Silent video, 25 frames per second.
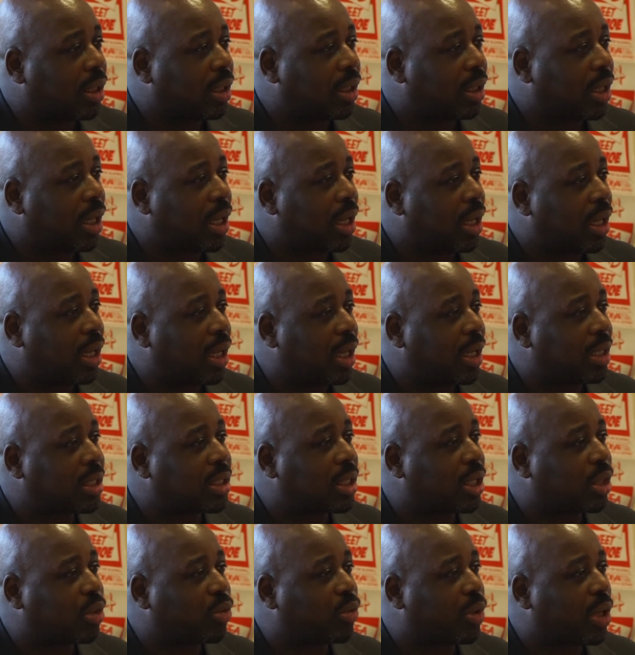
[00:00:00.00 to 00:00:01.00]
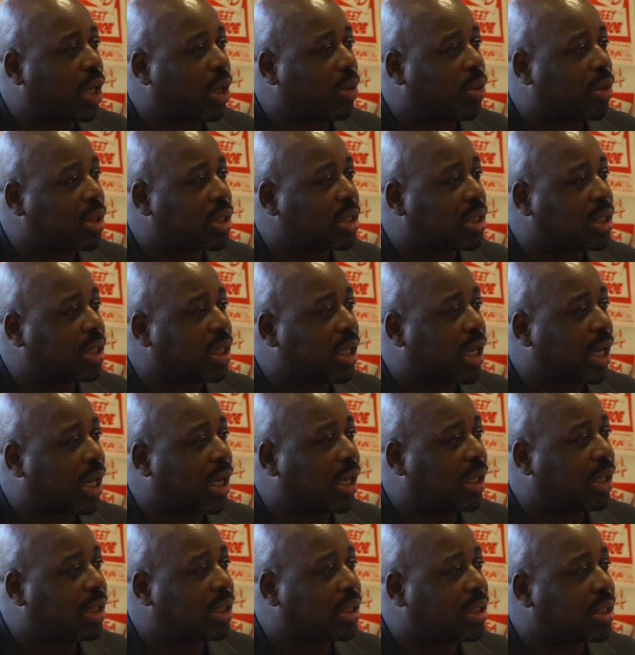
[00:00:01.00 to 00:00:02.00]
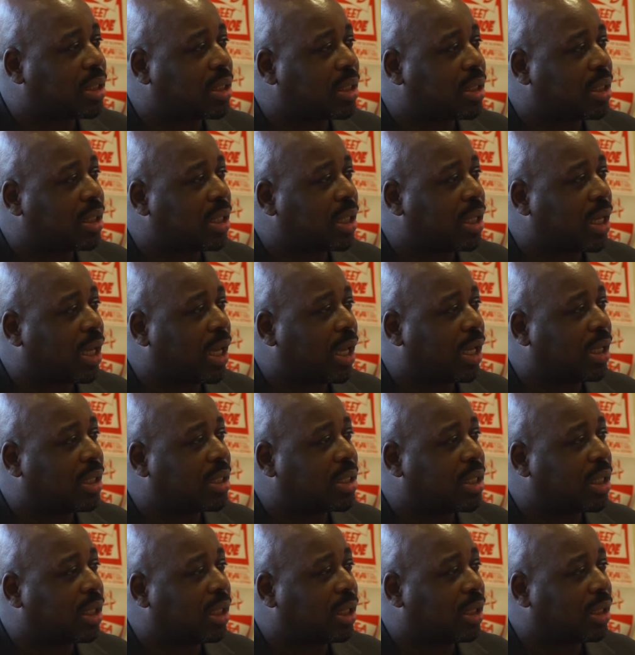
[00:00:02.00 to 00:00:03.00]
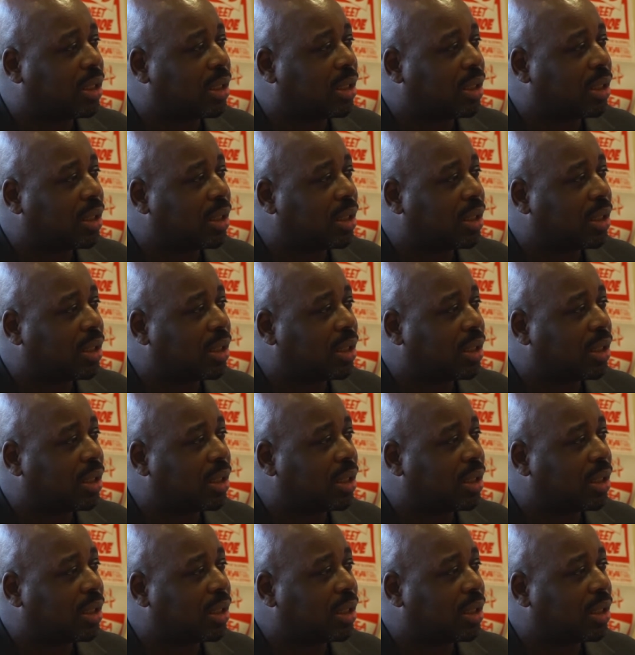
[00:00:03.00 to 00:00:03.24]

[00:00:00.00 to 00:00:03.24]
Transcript: Hey, 83, I was 18.